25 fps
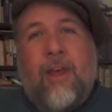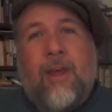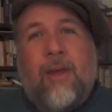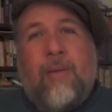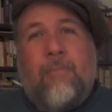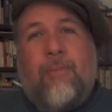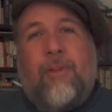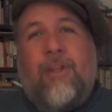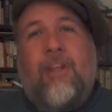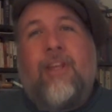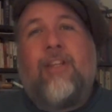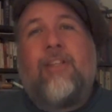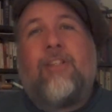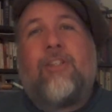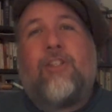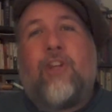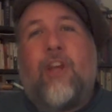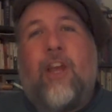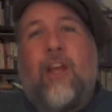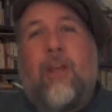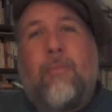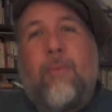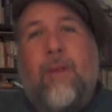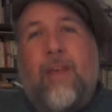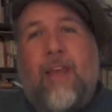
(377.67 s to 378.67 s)
please
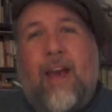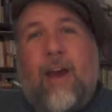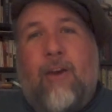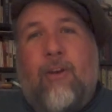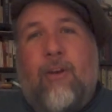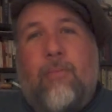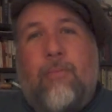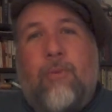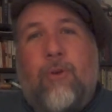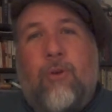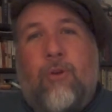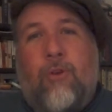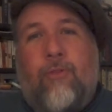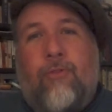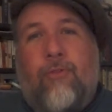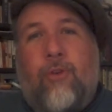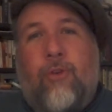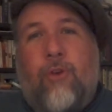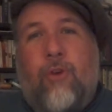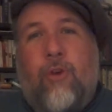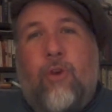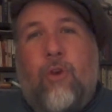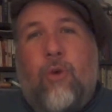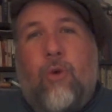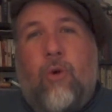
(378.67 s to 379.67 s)
check me out at Beautiful
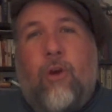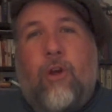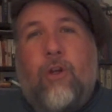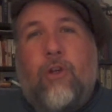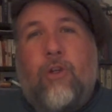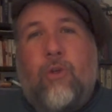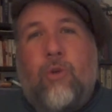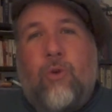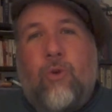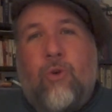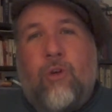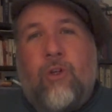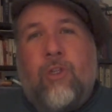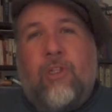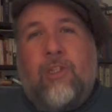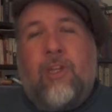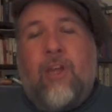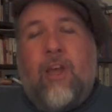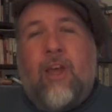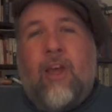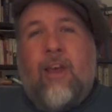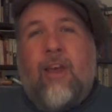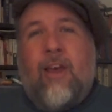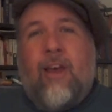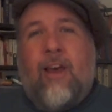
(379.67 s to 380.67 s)
New York Tours.
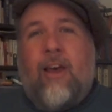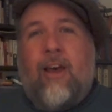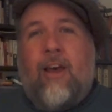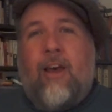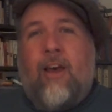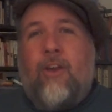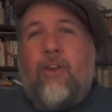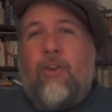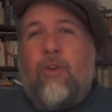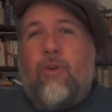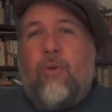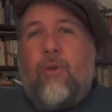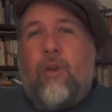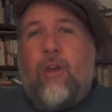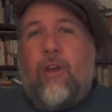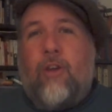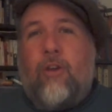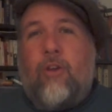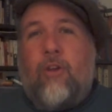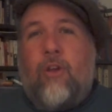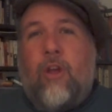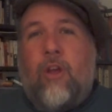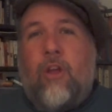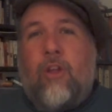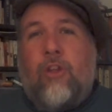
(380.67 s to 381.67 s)
You
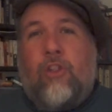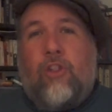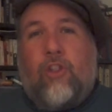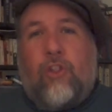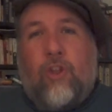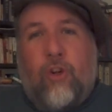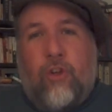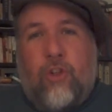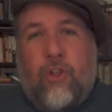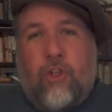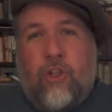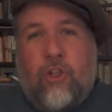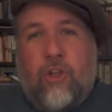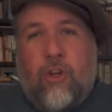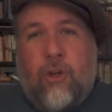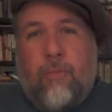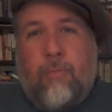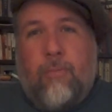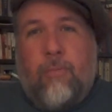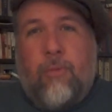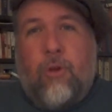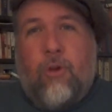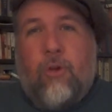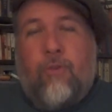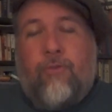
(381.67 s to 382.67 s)
can search
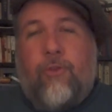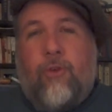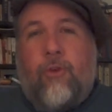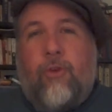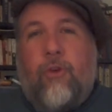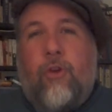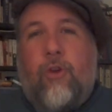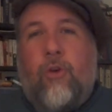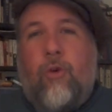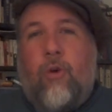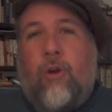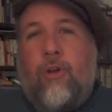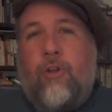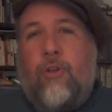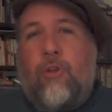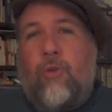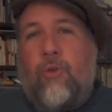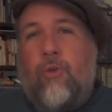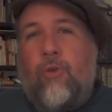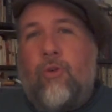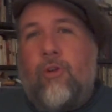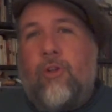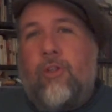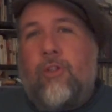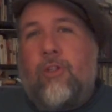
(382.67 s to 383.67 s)
Beautiful New York
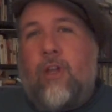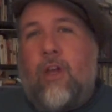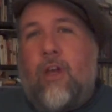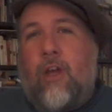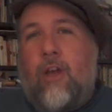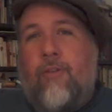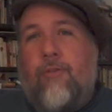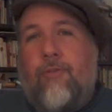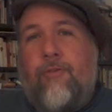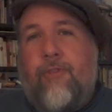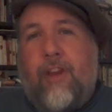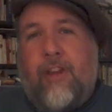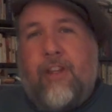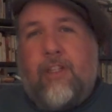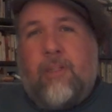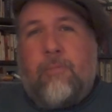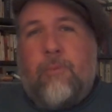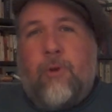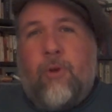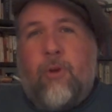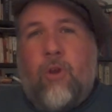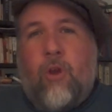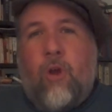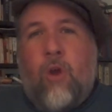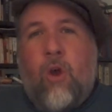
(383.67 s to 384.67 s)
Tours on
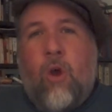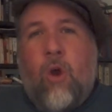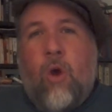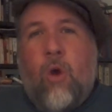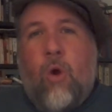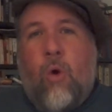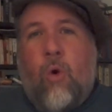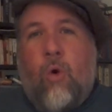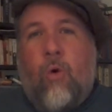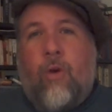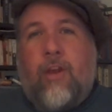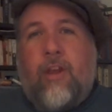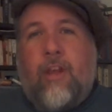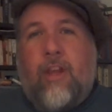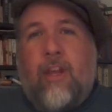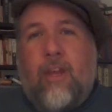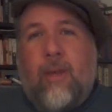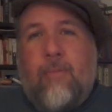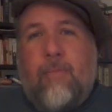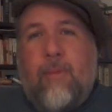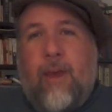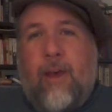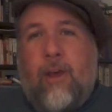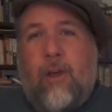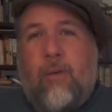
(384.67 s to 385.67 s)
Facebook or
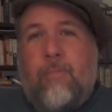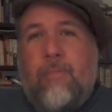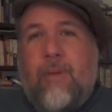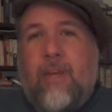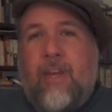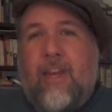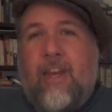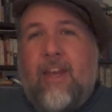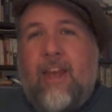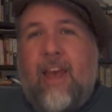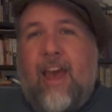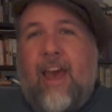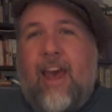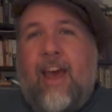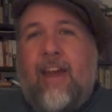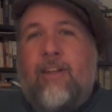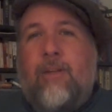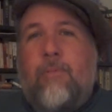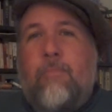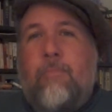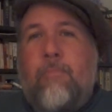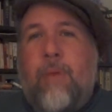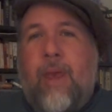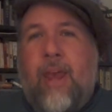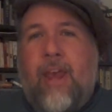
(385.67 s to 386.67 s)
email me
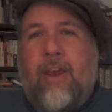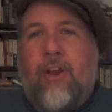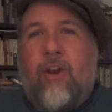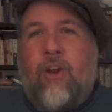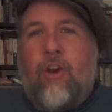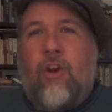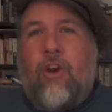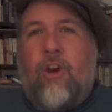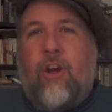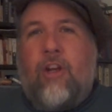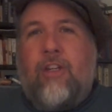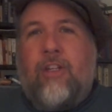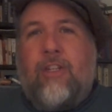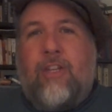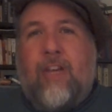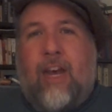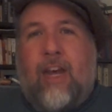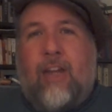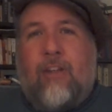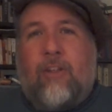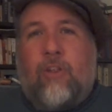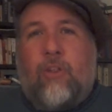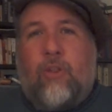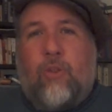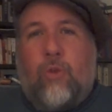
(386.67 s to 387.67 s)
at
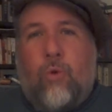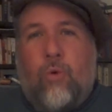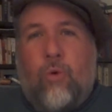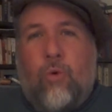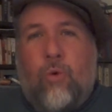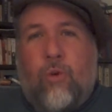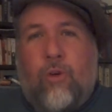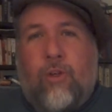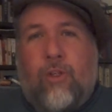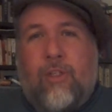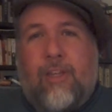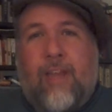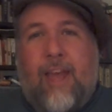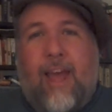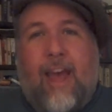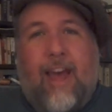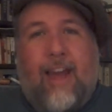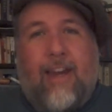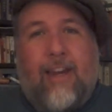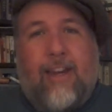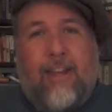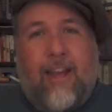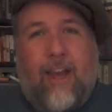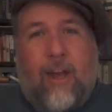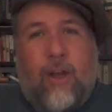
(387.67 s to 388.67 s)

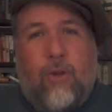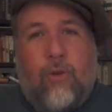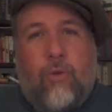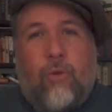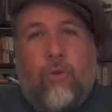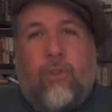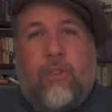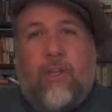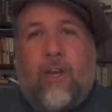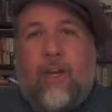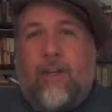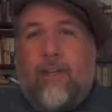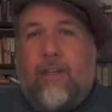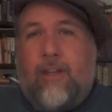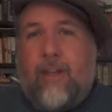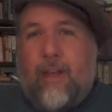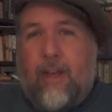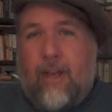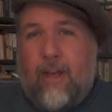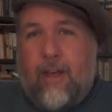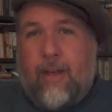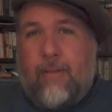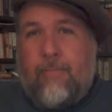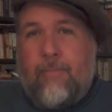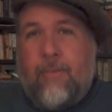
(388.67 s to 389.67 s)

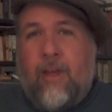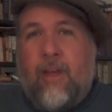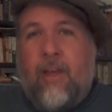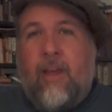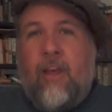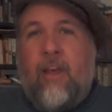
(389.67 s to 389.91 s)
baker.tours@yahoo.com.